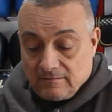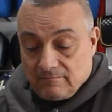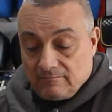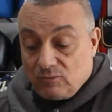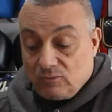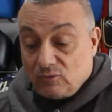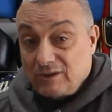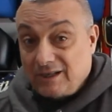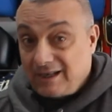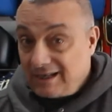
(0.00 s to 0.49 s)

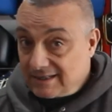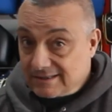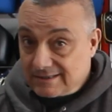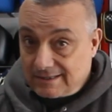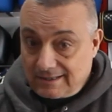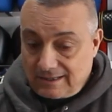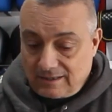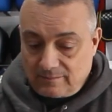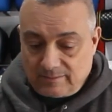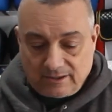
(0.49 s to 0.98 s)
but they'll last a
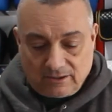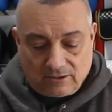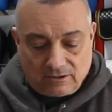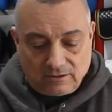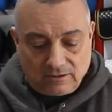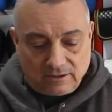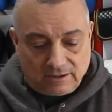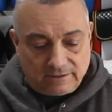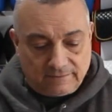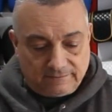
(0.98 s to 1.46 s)
little bit
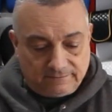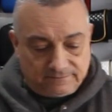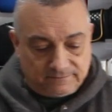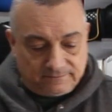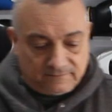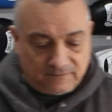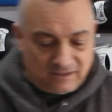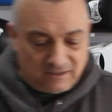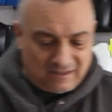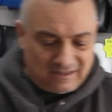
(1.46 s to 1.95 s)
longer.
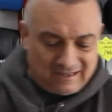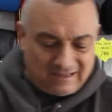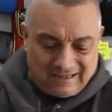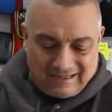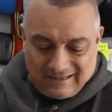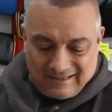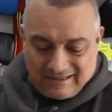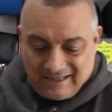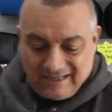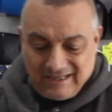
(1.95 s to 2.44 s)

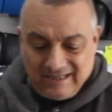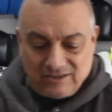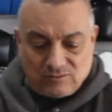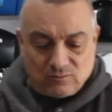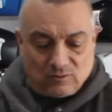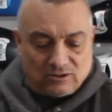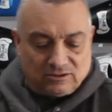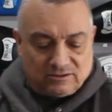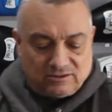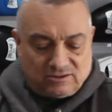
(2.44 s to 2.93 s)
These
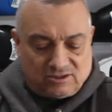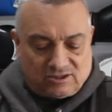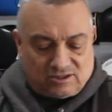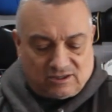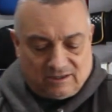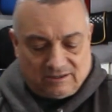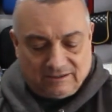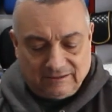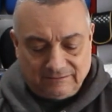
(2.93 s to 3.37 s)
ones,